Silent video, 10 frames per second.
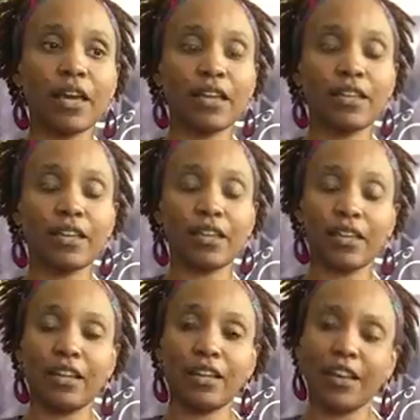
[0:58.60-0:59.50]
and
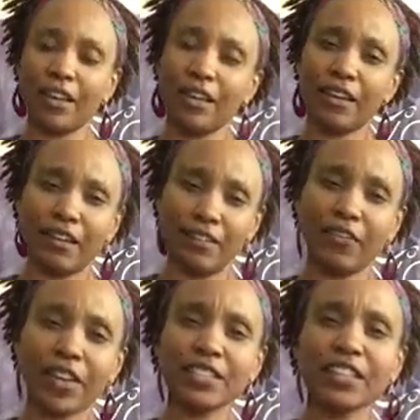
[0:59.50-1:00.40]
it
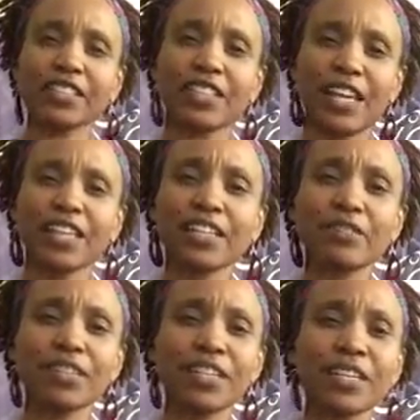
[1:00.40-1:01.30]
affects us
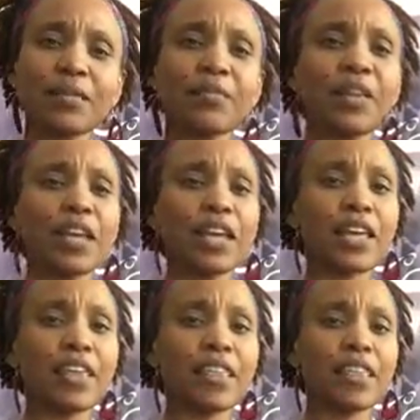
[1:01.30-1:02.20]
negatively,
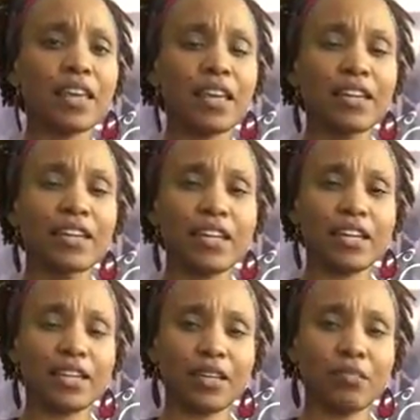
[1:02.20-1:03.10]
then
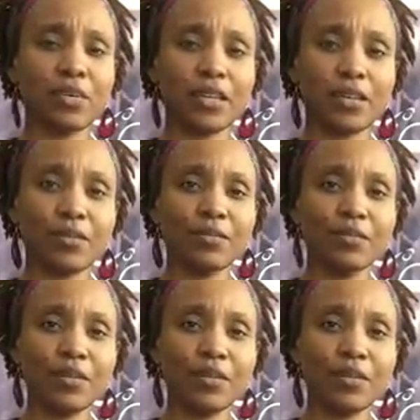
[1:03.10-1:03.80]
it can be